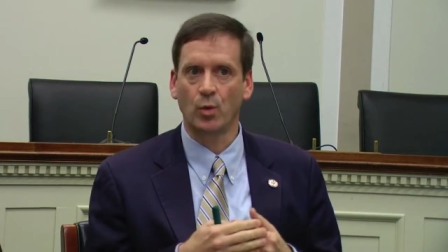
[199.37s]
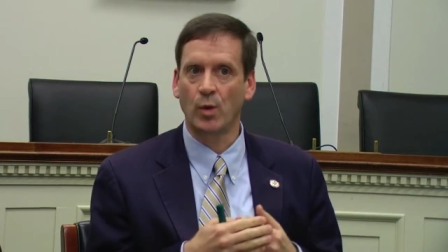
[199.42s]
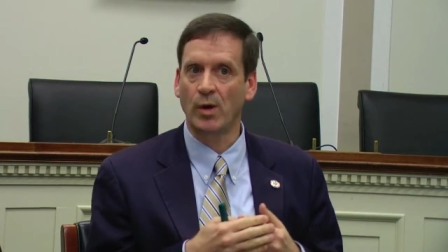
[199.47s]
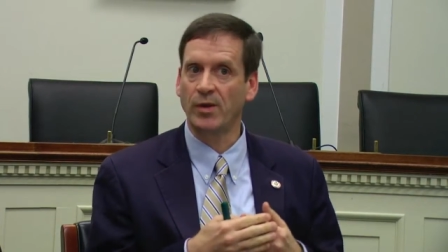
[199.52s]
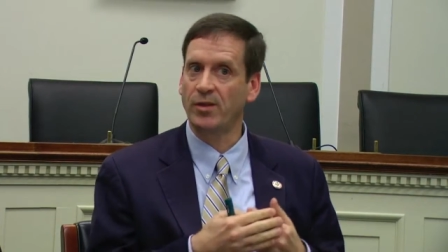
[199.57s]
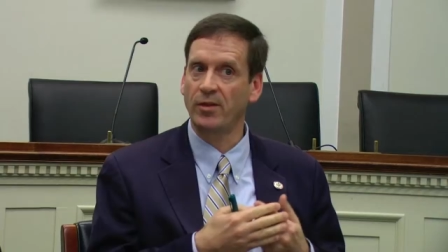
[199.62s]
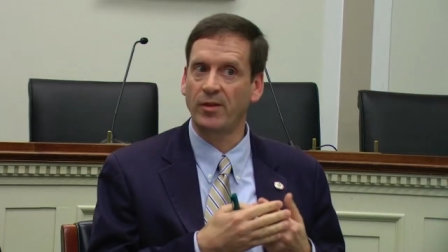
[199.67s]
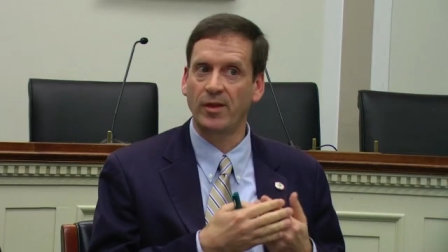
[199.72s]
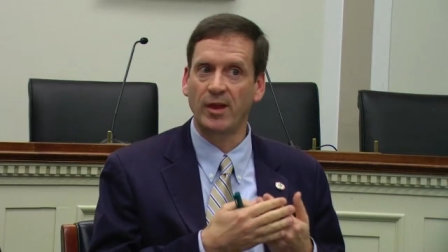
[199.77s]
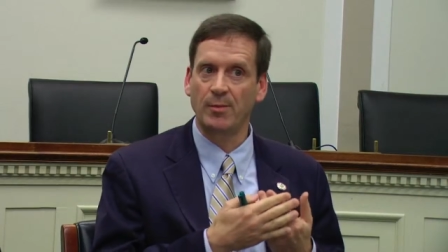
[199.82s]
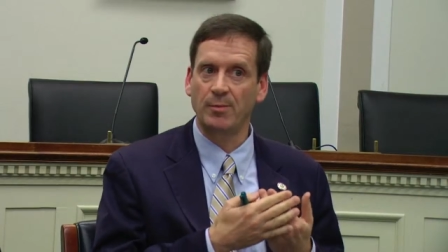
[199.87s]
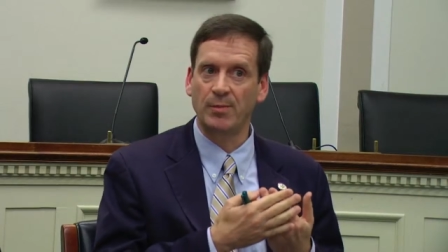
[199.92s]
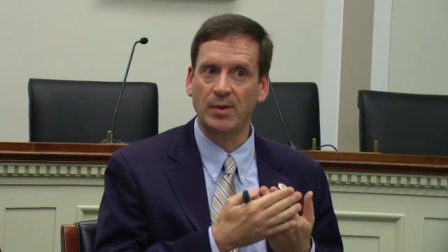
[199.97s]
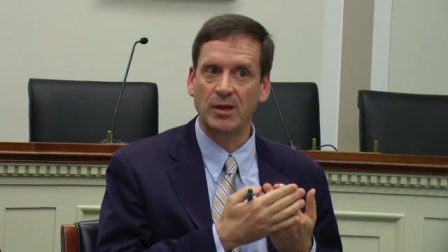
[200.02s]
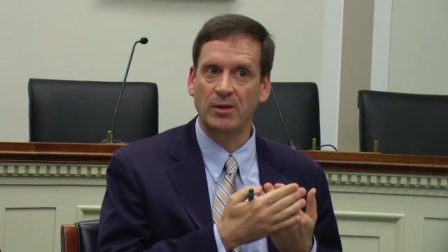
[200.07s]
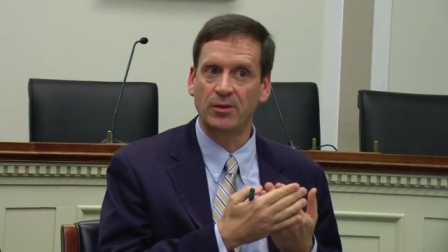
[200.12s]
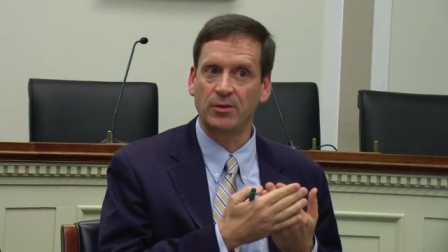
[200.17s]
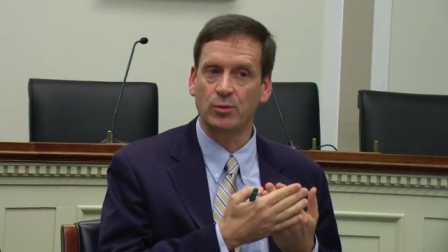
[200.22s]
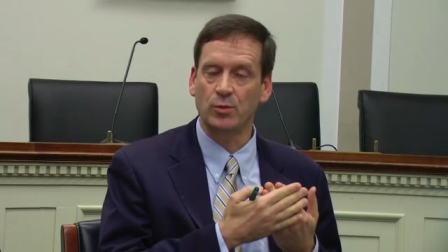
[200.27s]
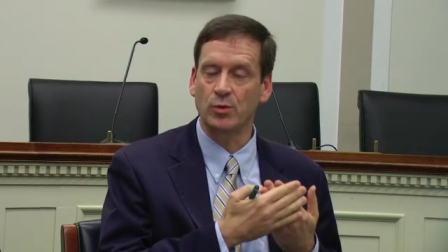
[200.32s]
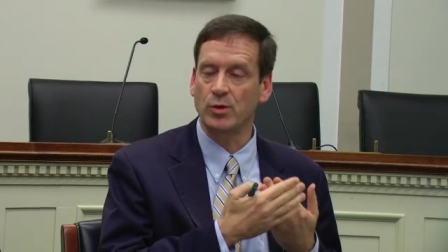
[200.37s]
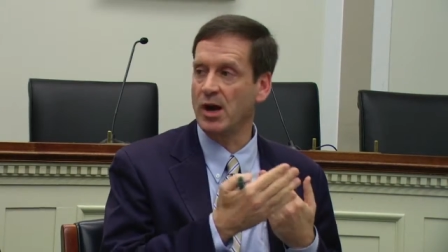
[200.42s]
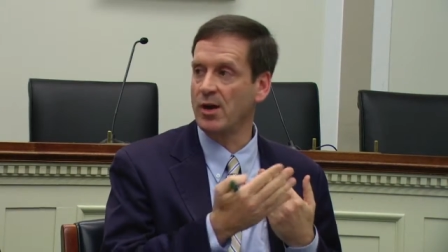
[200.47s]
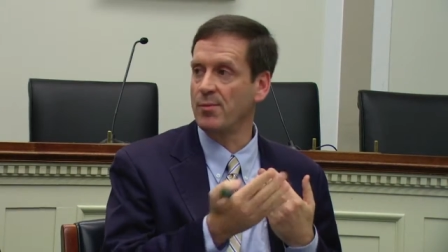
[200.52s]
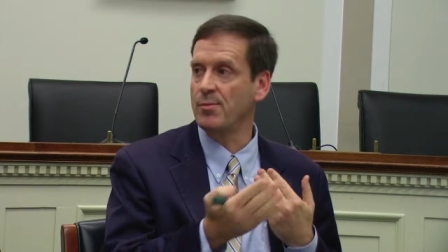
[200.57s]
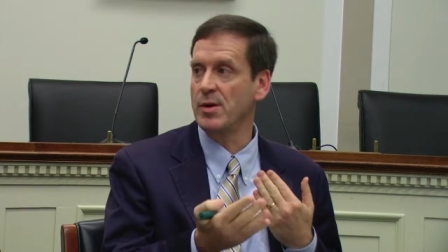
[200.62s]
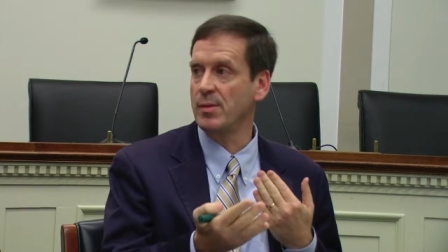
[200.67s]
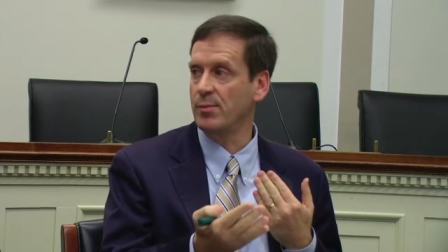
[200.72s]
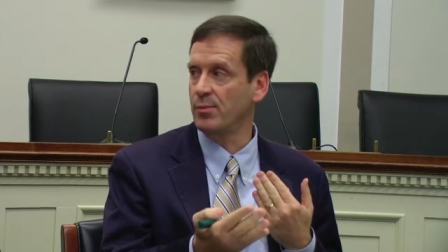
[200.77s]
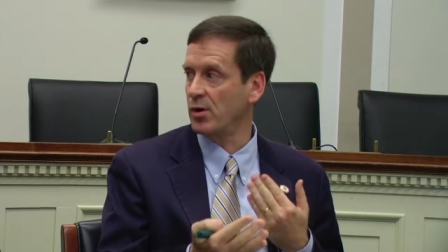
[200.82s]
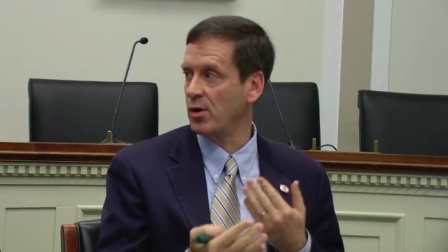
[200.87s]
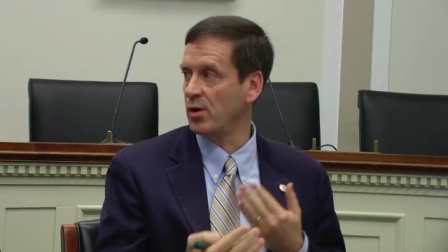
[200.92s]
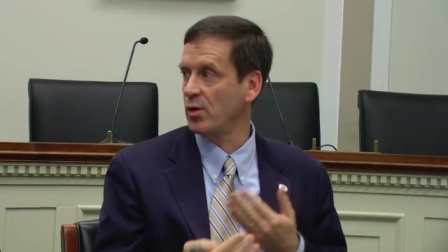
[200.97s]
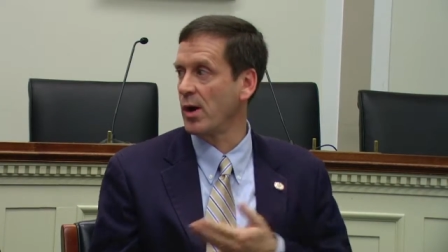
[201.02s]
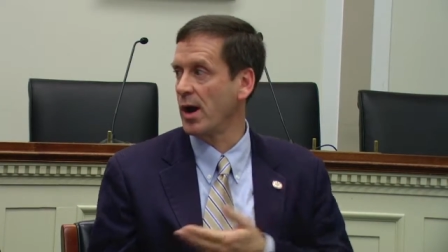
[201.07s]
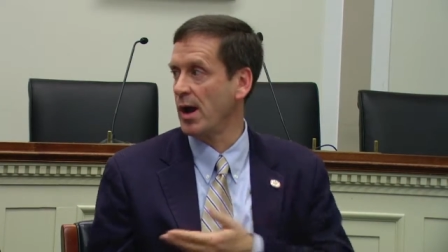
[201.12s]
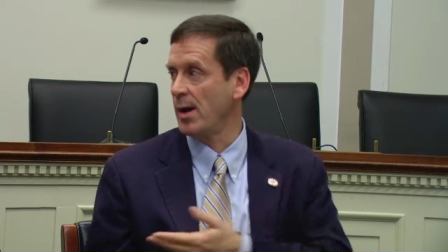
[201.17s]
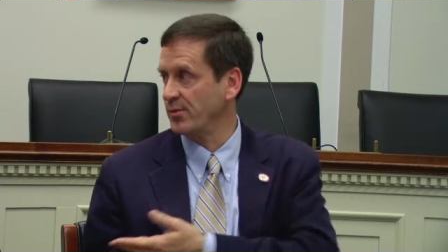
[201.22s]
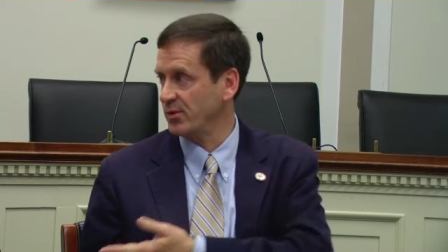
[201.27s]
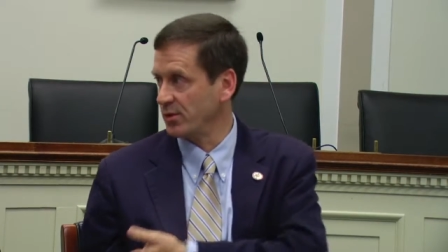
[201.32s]
whether they be through government
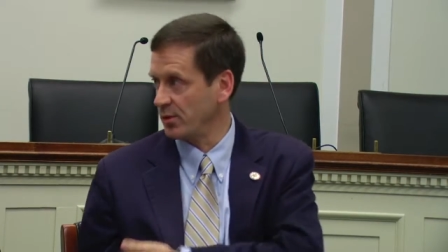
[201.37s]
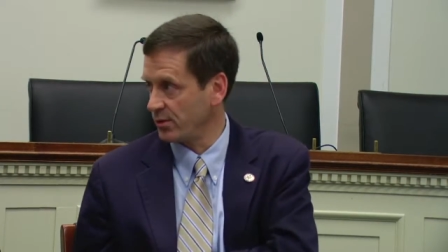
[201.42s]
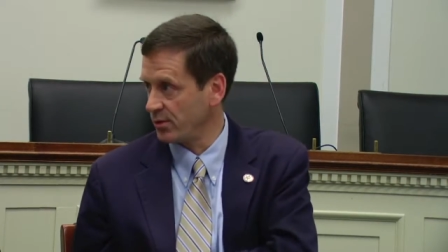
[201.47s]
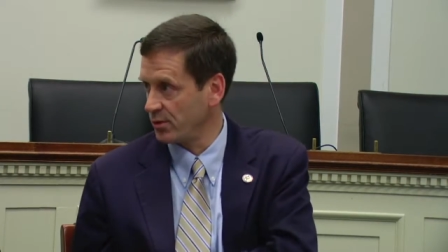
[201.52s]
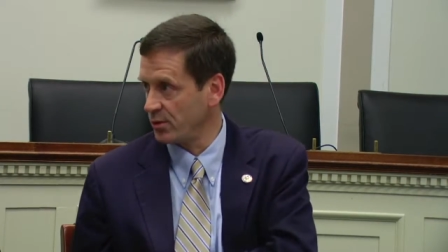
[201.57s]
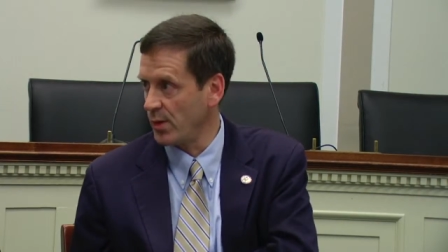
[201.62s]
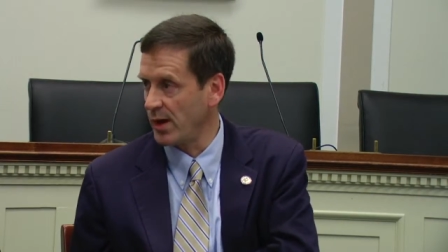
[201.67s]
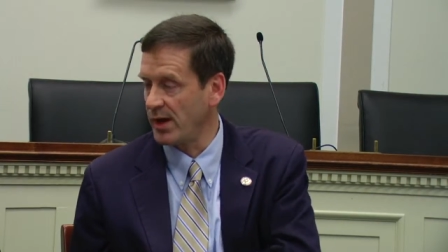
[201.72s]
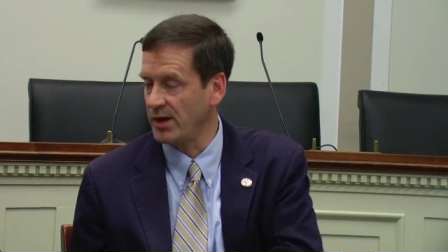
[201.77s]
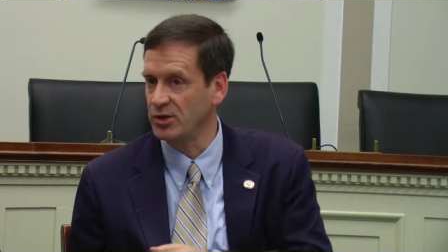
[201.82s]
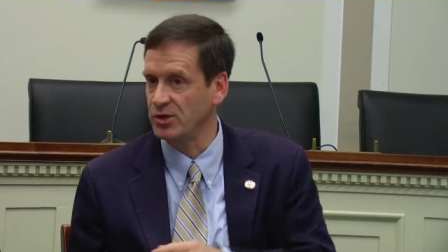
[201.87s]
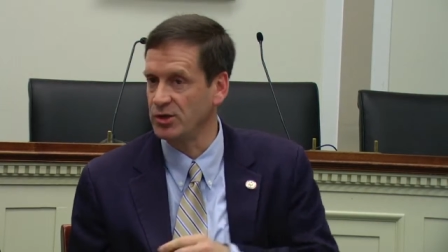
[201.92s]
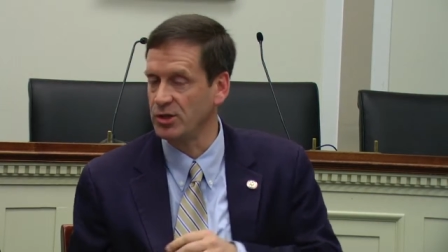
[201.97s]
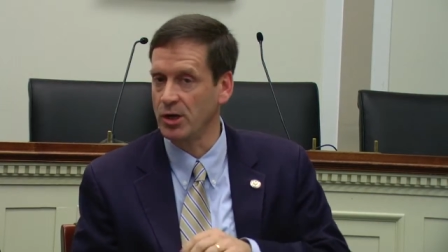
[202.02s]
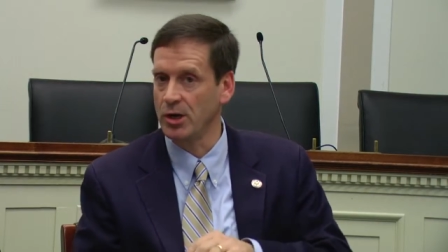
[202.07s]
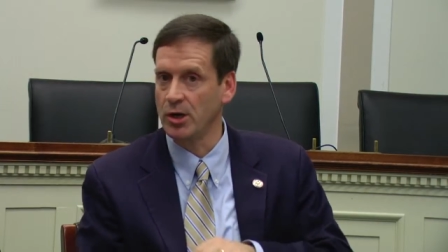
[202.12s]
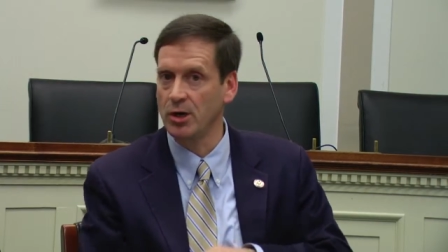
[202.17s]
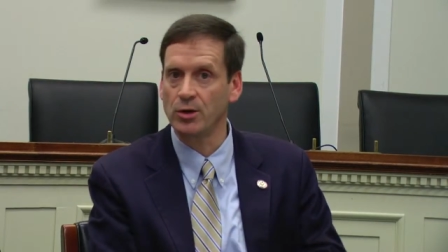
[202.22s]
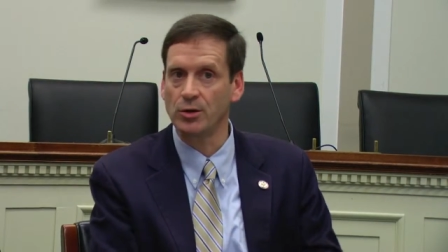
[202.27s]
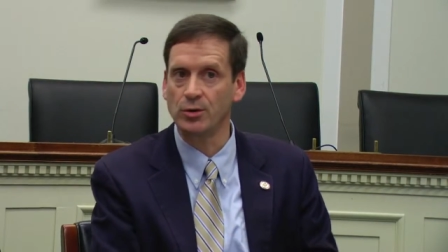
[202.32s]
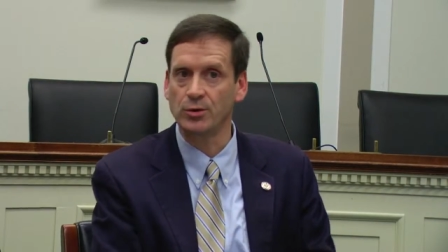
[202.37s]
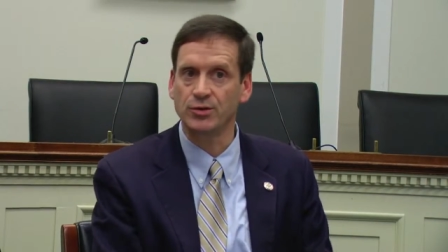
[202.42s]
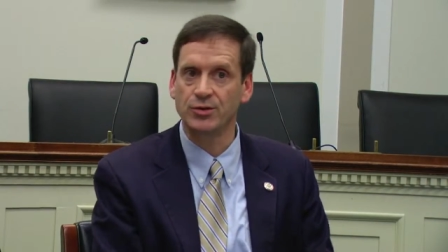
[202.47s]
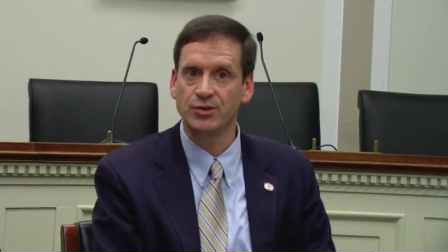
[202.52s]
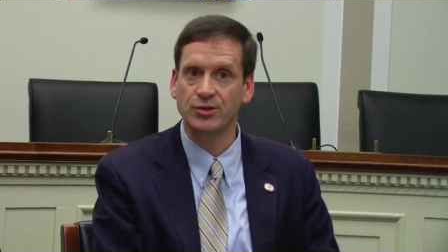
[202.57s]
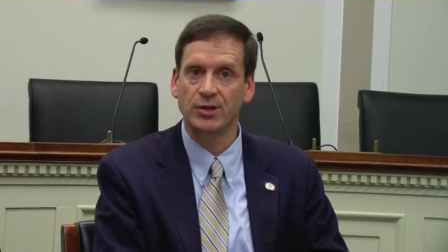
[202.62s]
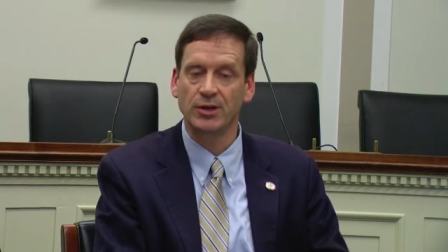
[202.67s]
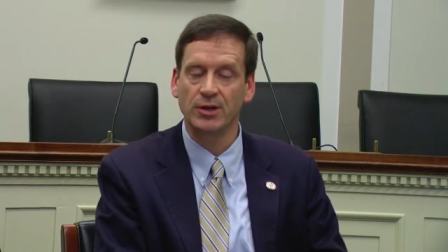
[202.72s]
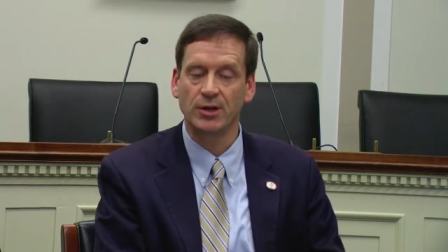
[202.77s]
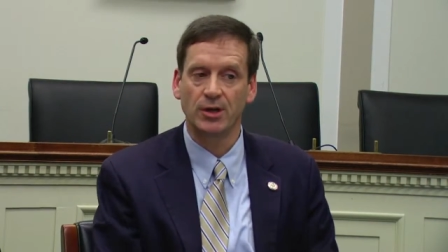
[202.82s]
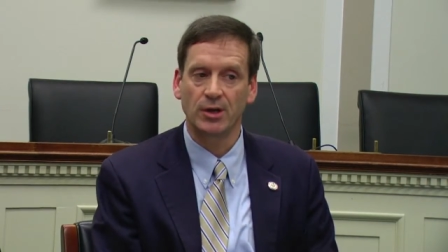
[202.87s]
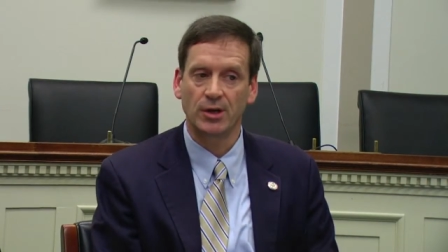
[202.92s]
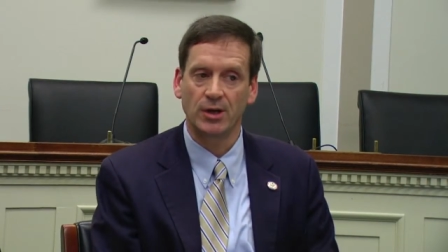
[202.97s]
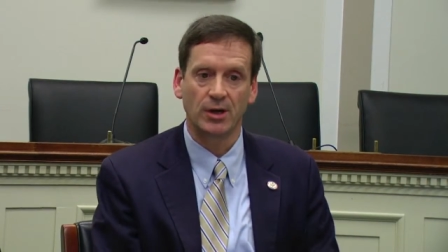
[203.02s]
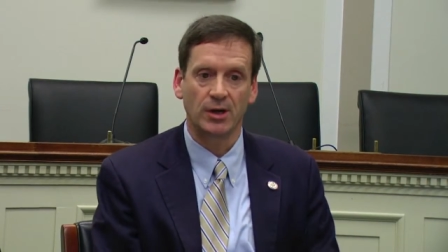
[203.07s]
programs or through NGOs,